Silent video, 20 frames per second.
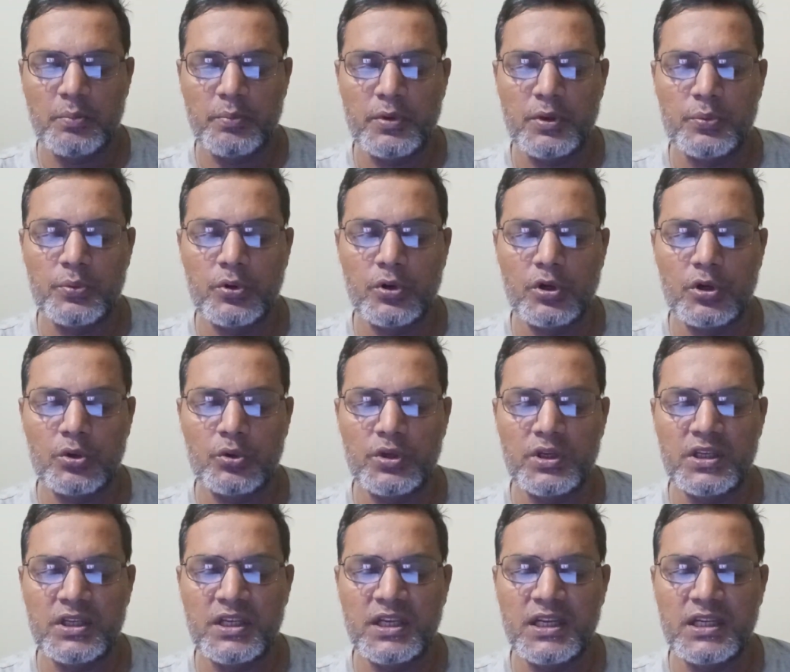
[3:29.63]
Before
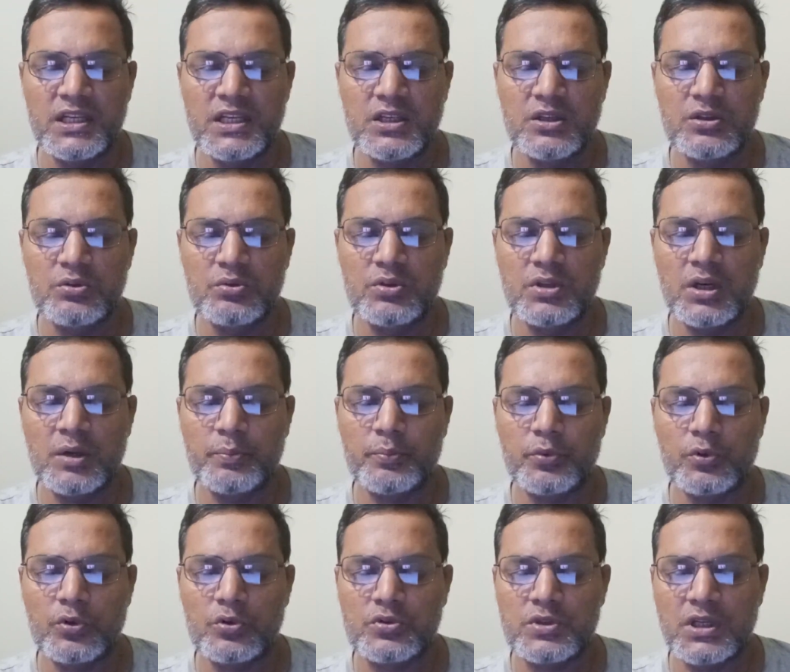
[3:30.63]
we get into the
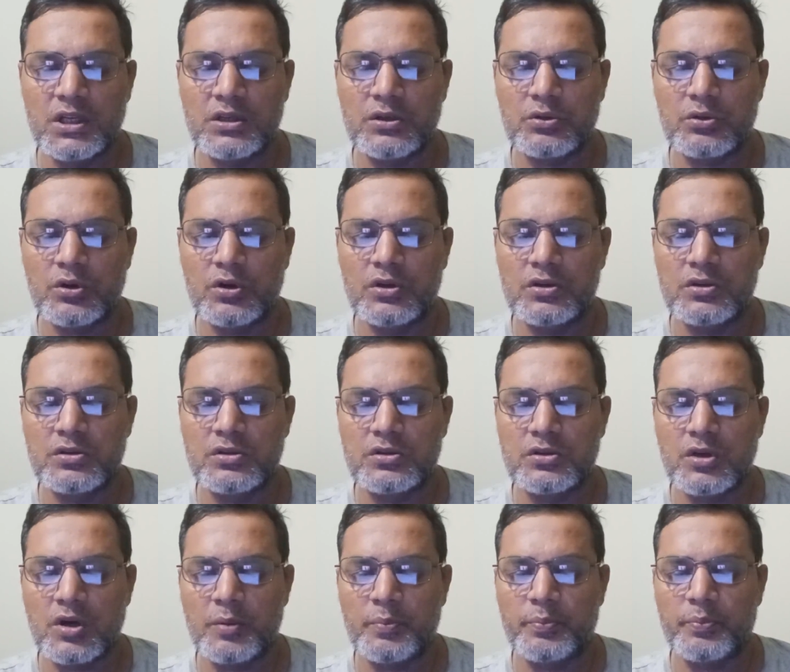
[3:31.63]
pros and
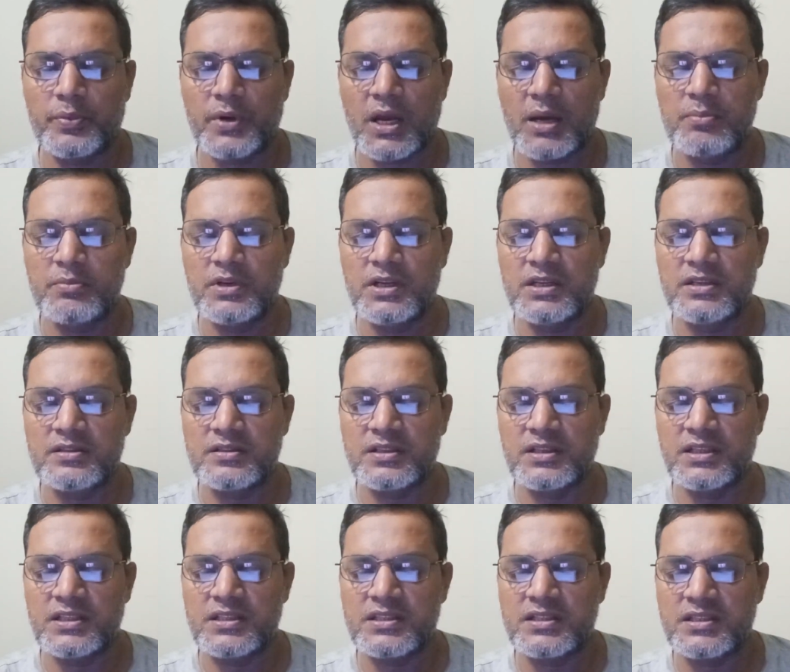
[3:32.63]
cons of prime
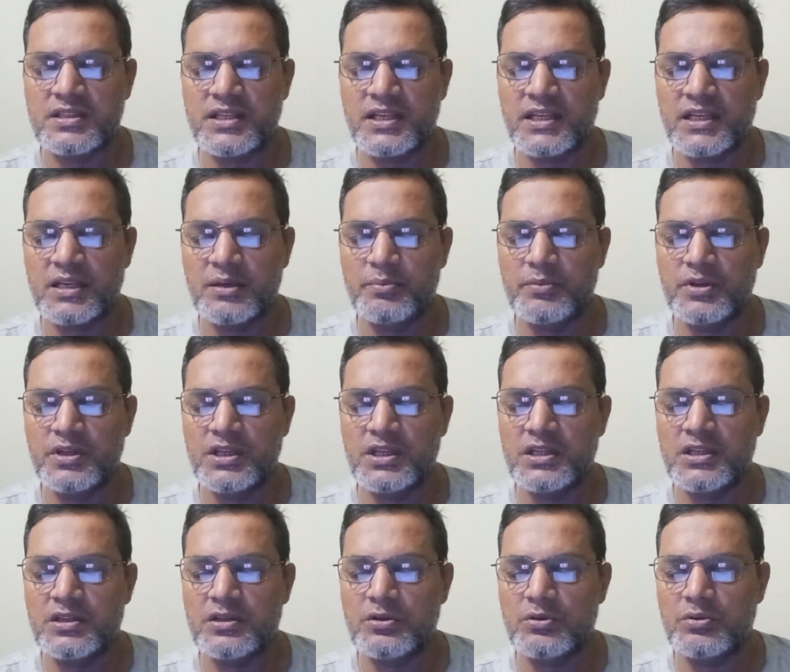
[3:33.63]
lenses, take a
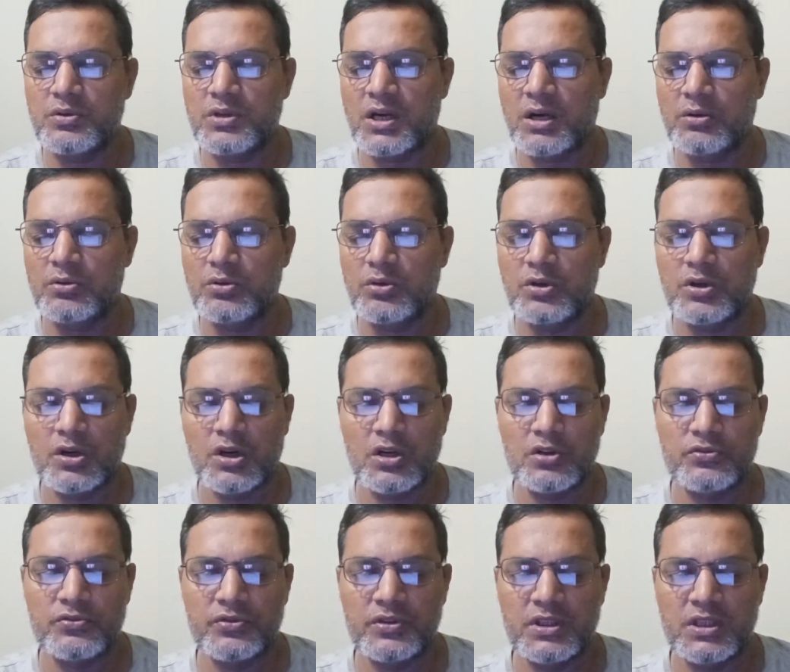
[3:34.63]
minute to download
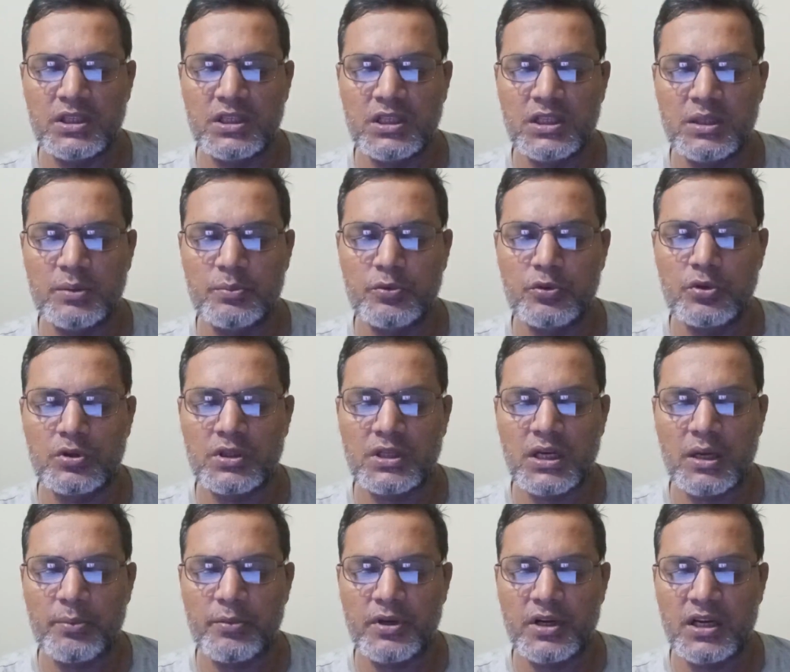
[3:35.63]
our free ebook
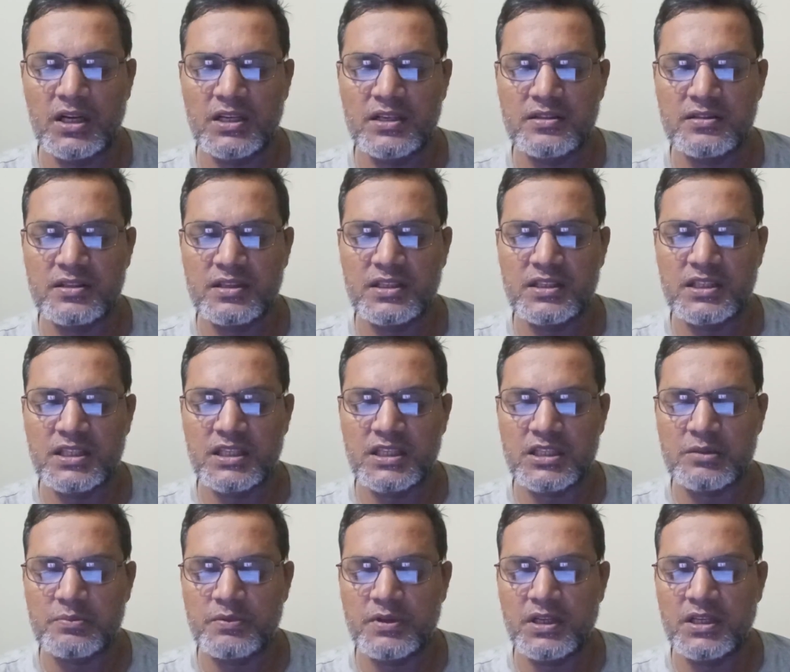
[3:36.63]
Camera Lenses
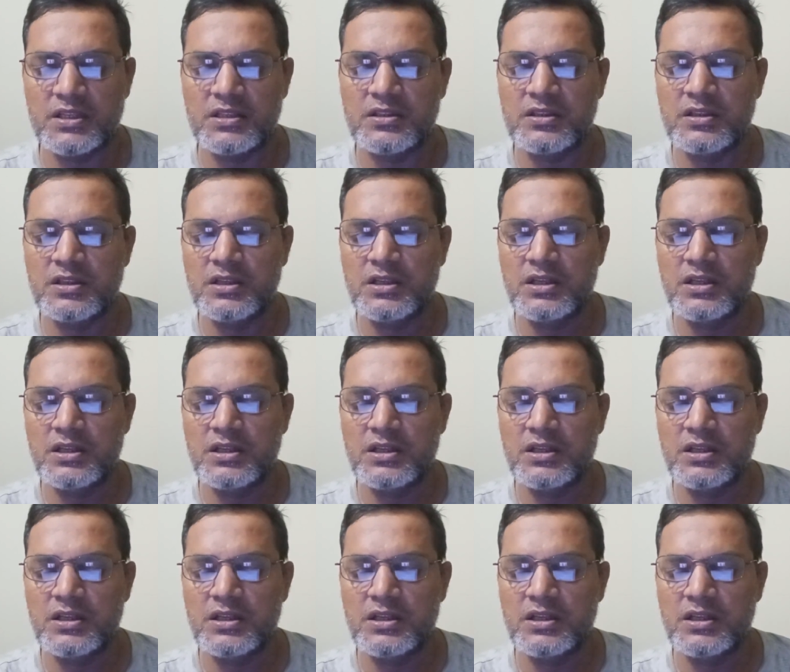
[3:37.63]
Explained,